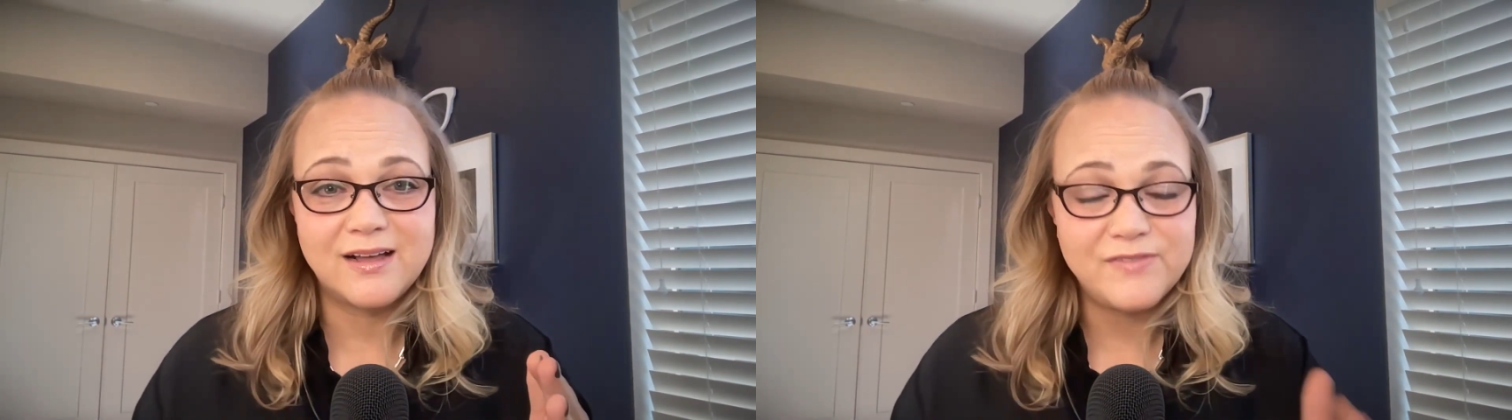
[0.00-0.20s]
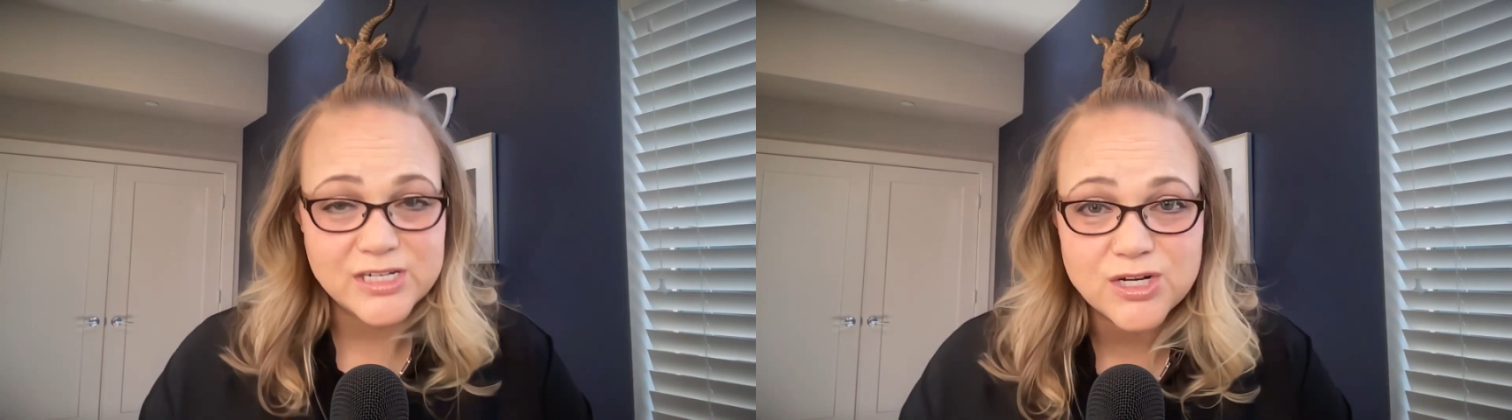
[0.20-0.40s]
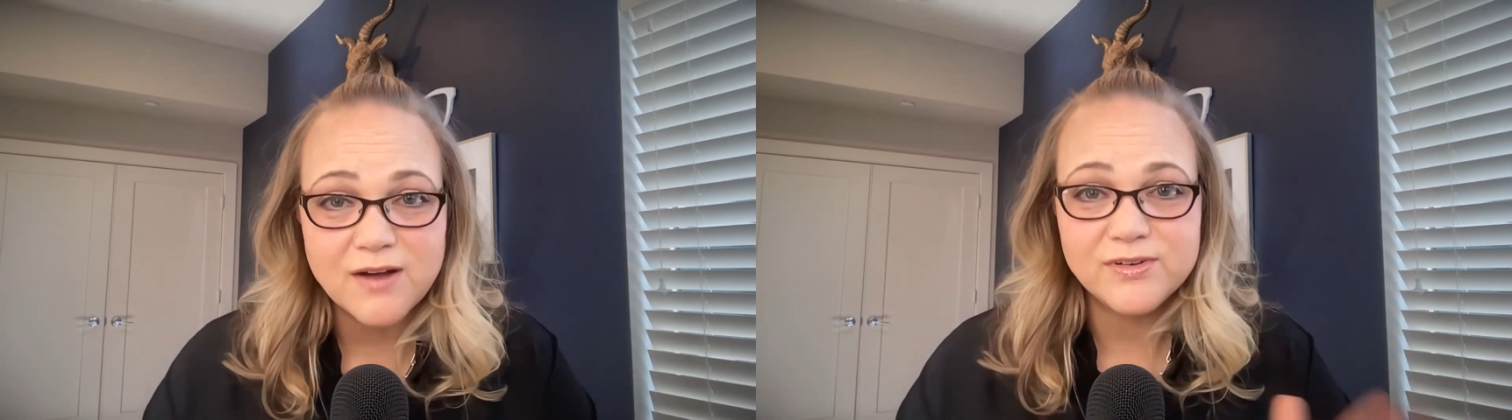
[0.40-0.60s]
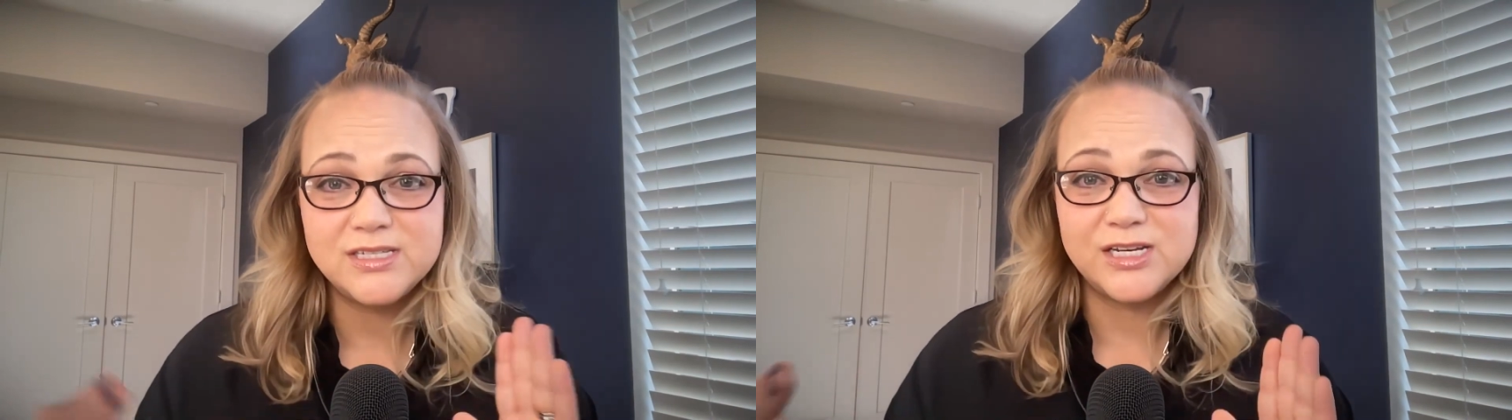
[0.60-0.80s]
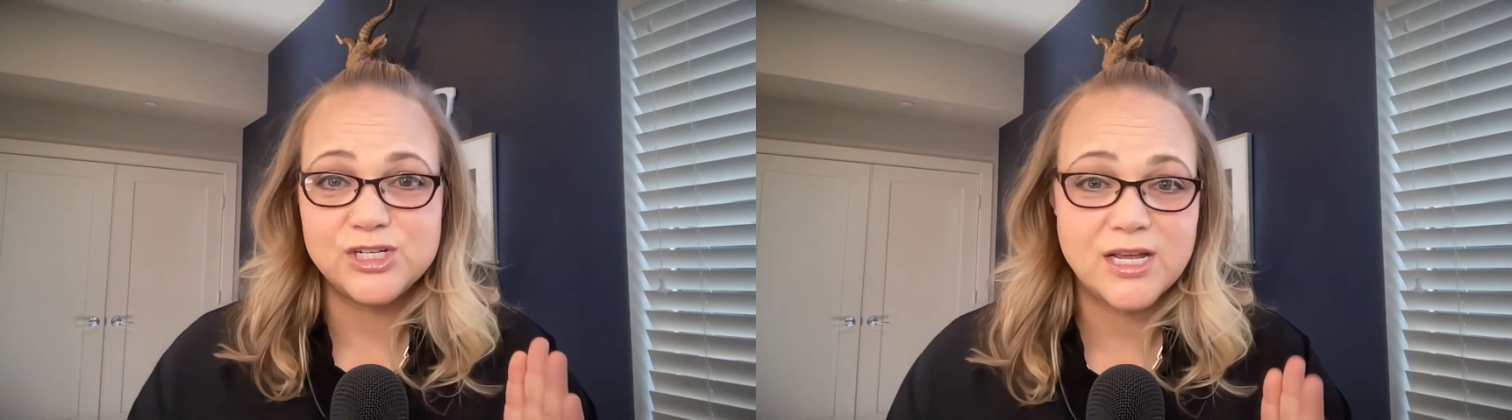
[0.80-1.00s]
of each
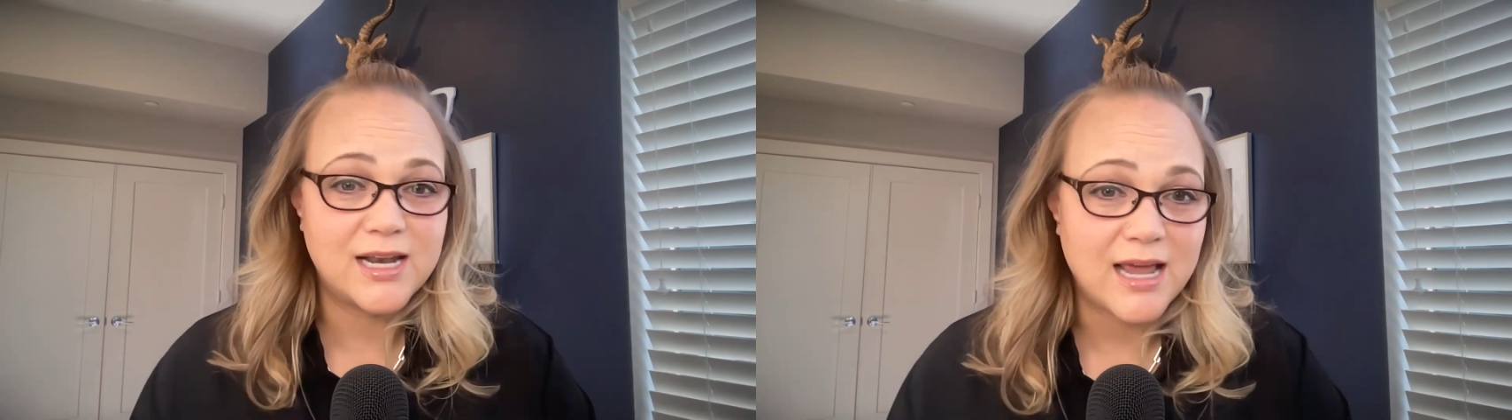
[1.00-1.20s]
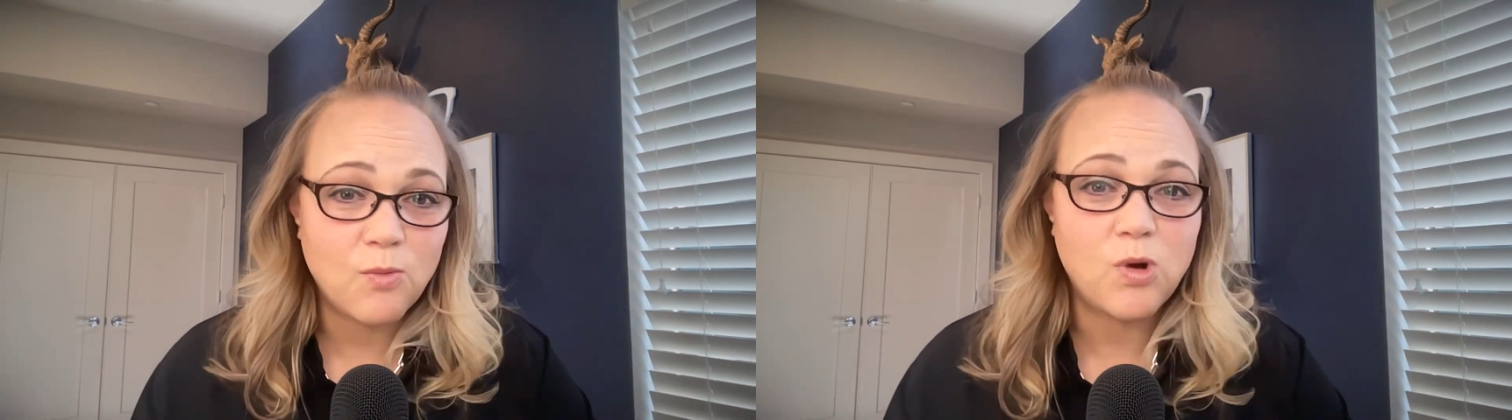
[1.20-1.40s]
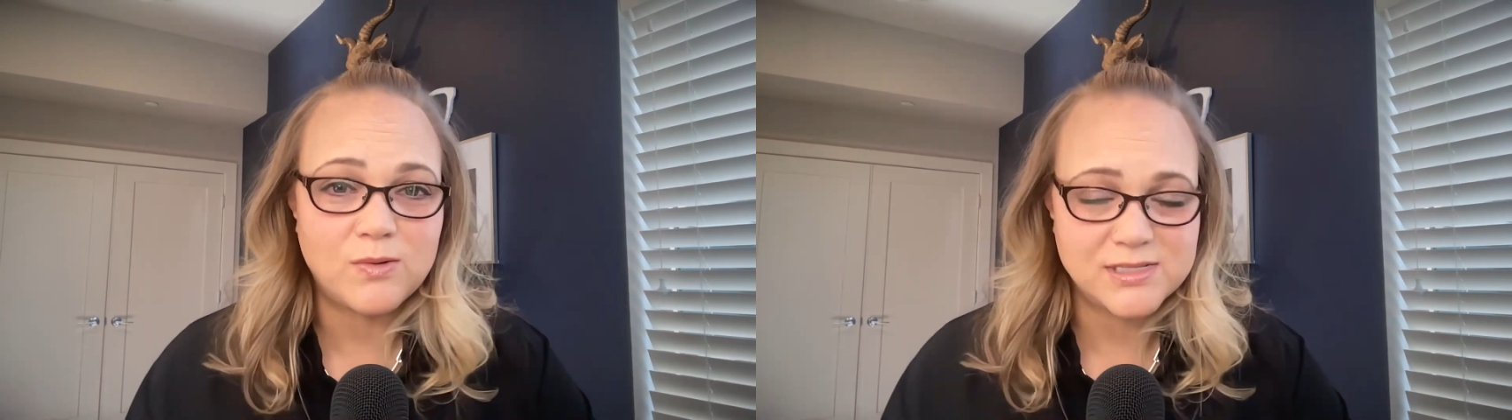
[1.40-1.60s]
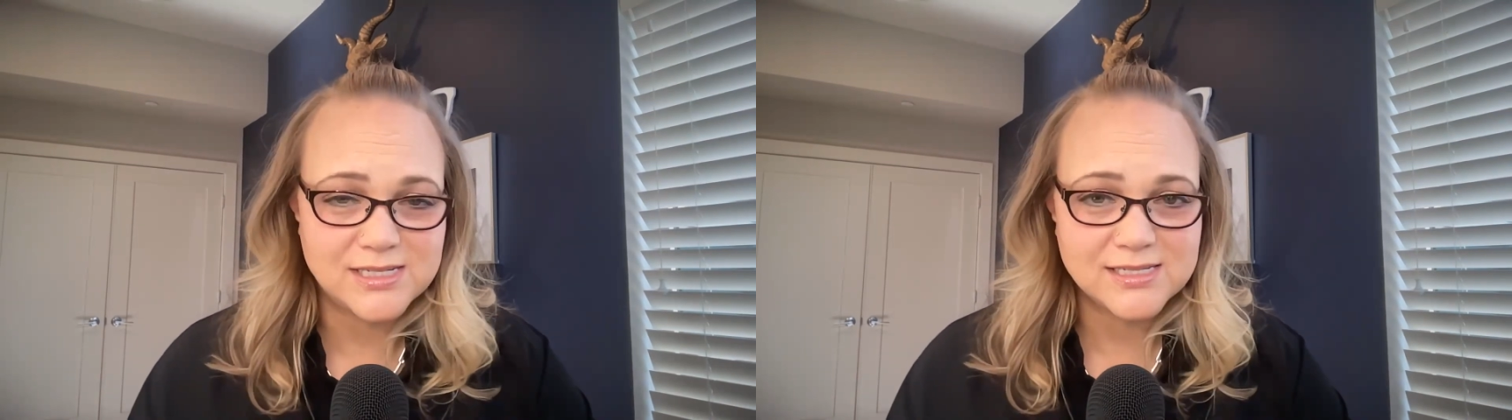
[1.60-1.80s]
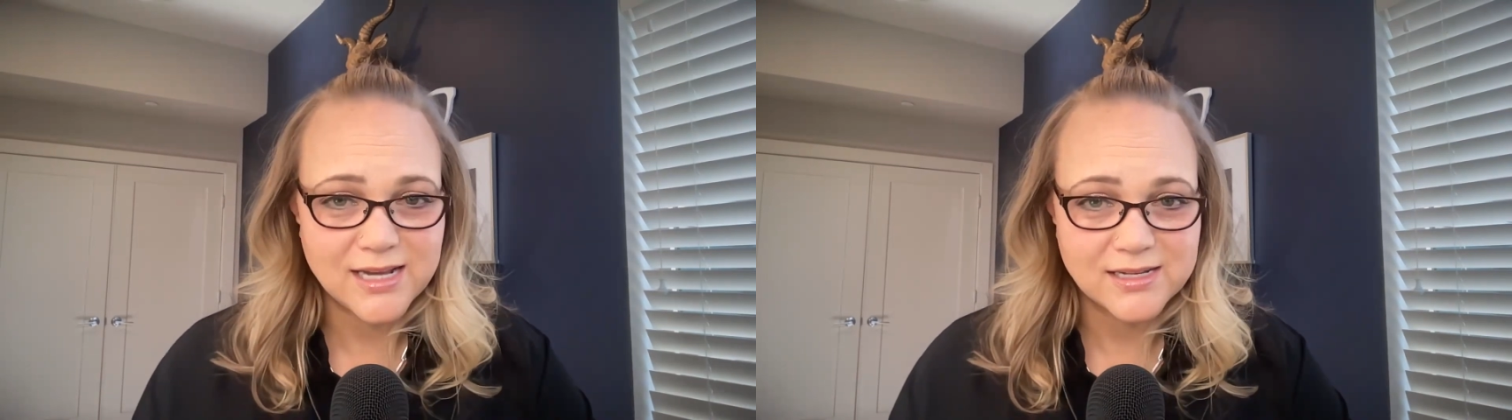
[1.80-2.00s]
conversation and what was
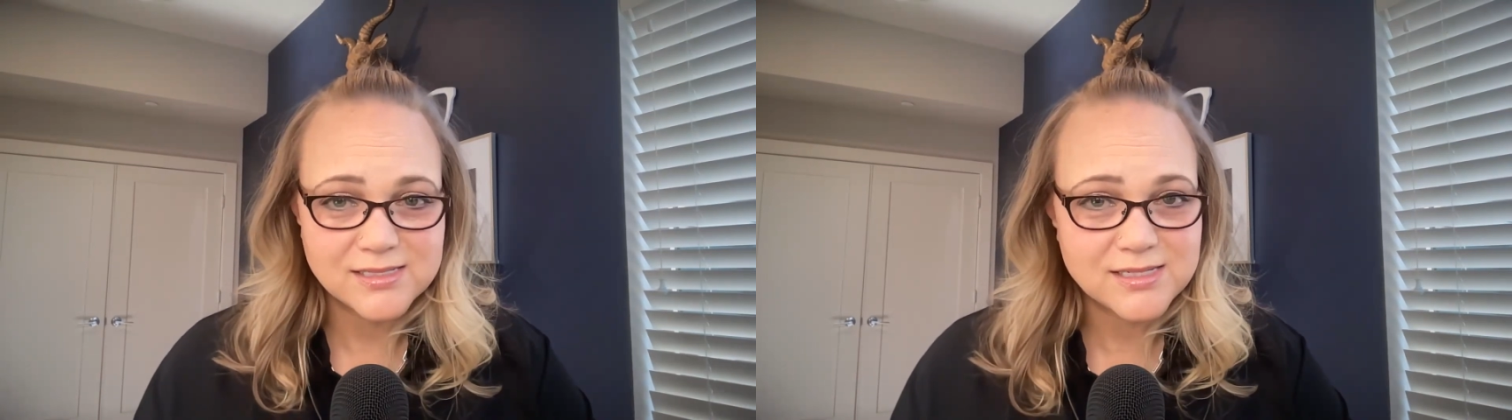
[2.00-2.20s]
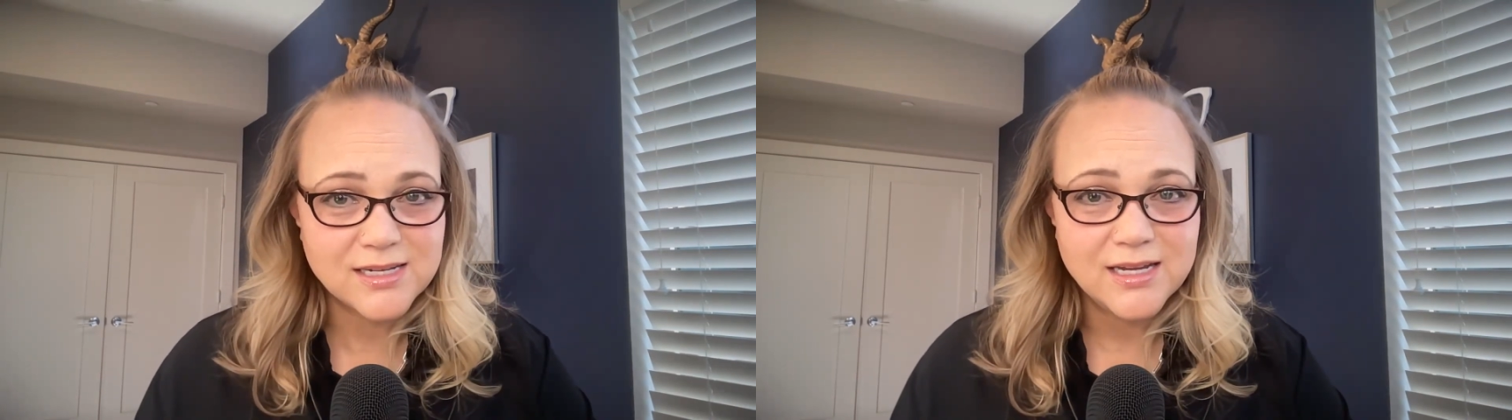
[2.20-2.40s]
discussed.